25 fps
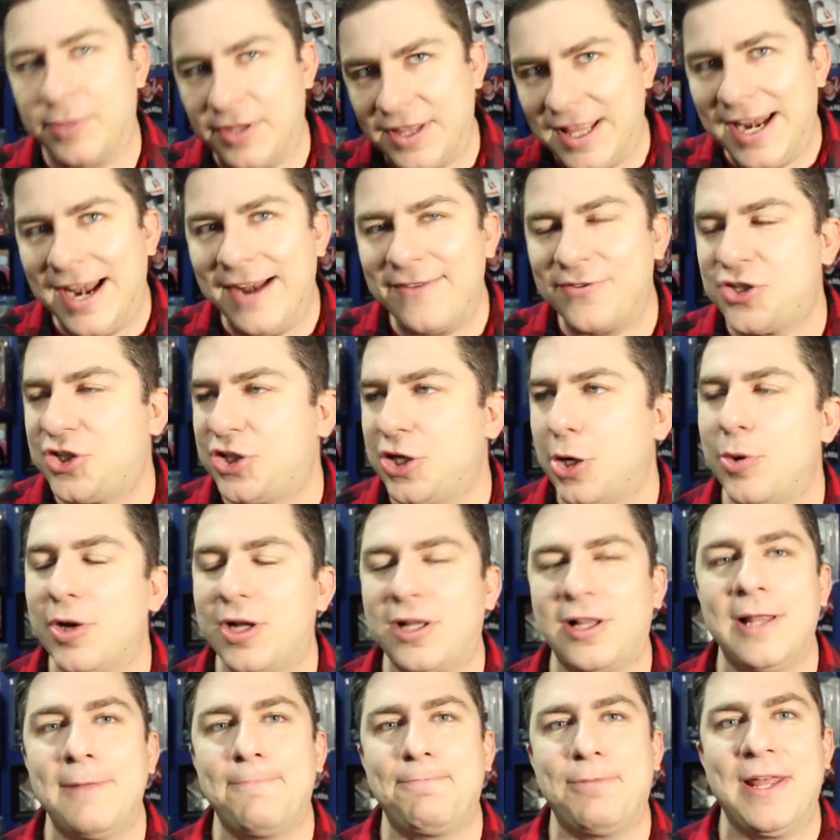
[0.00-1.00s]
But they never show a
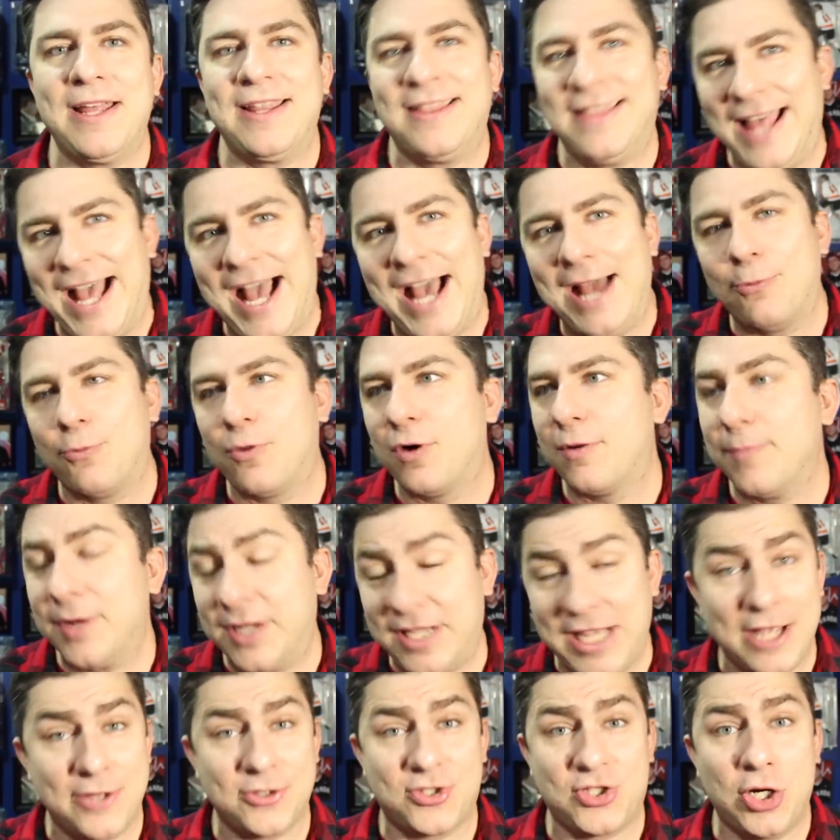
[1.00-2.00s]
clip like that where
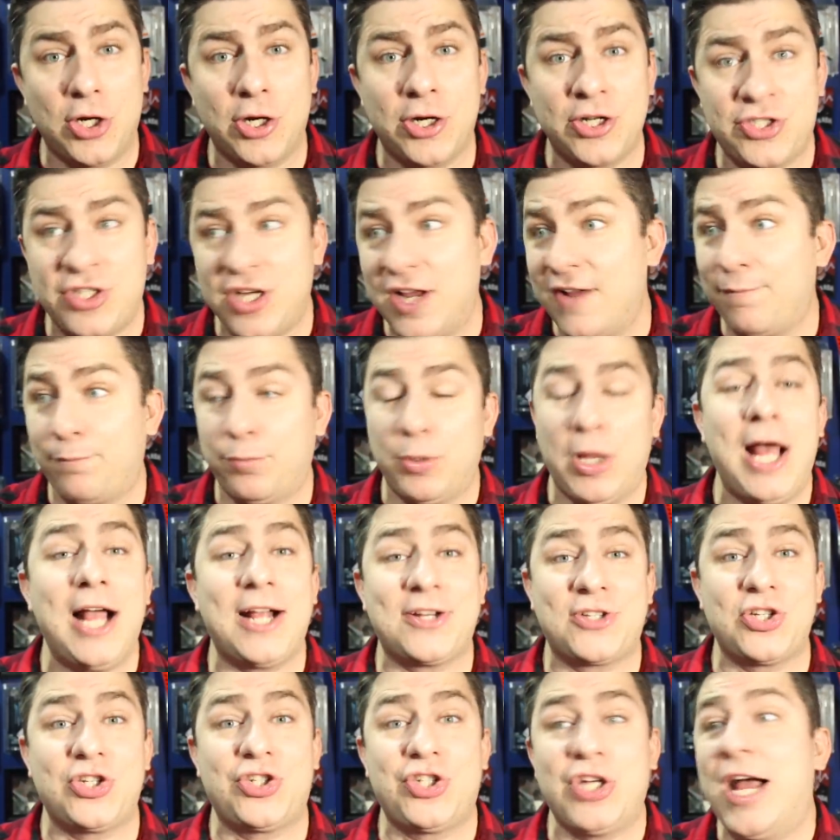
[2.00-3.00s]
Mikhail Sergachev
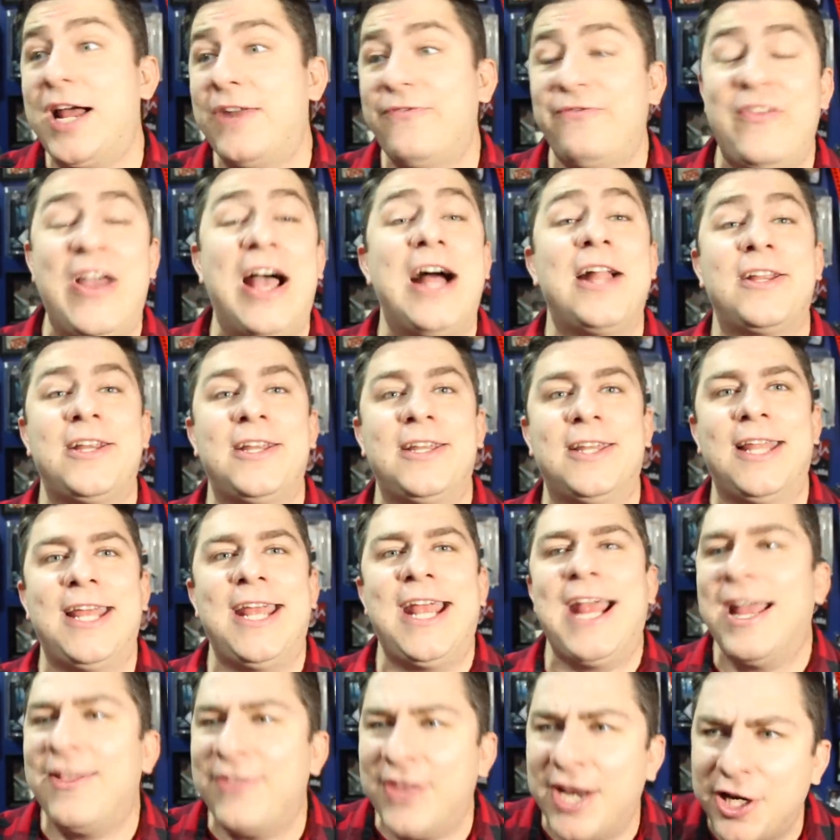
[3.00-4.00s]
blocks a shot
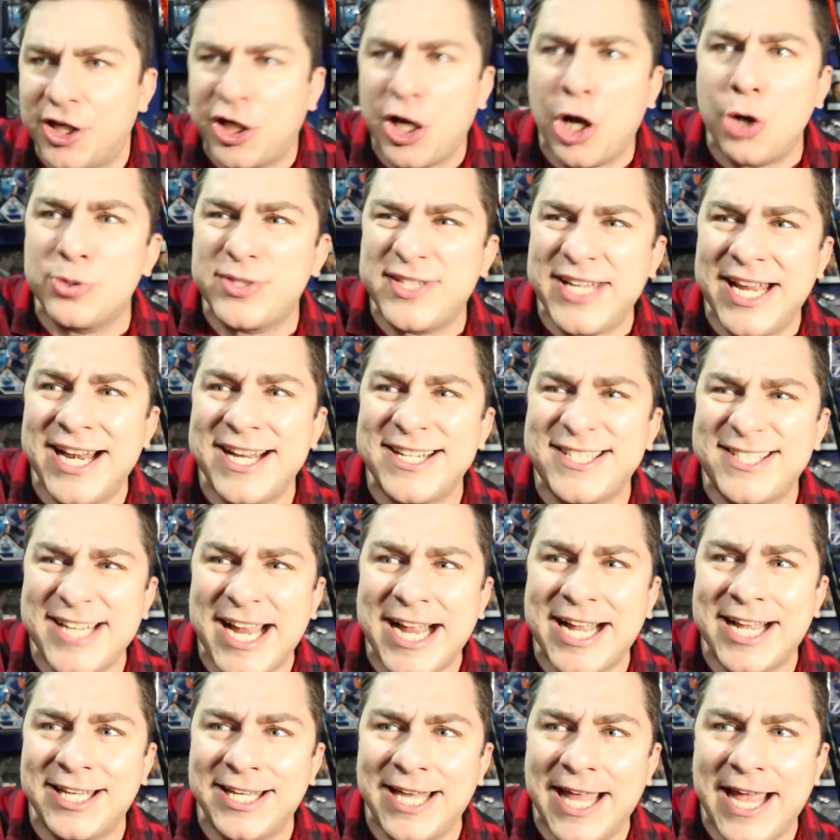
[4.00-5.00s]
valiantly and then it goes in a
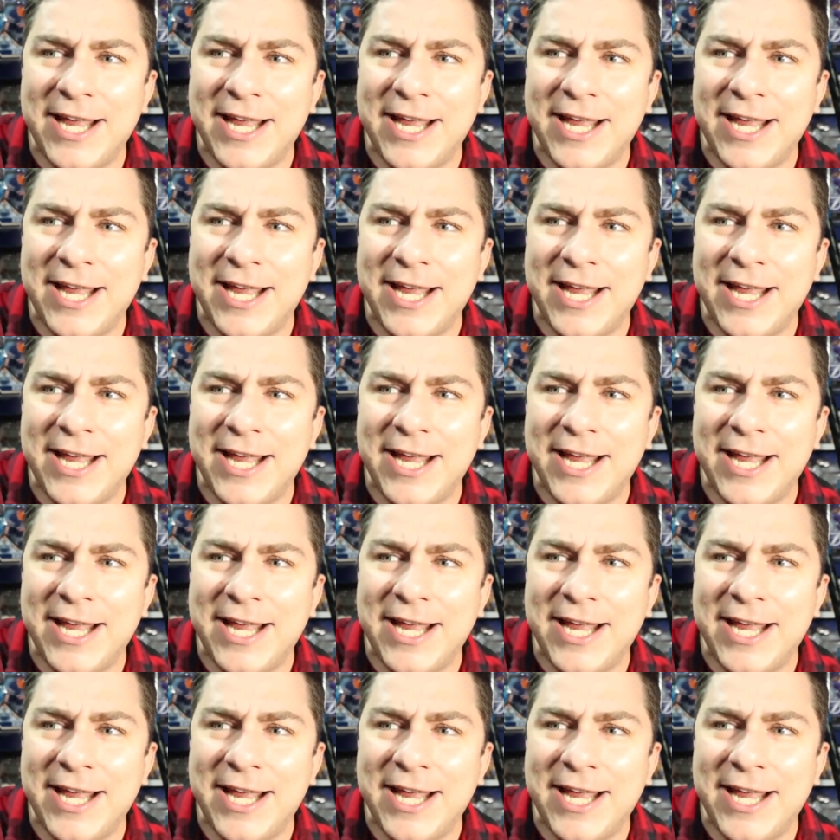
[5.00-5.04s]
second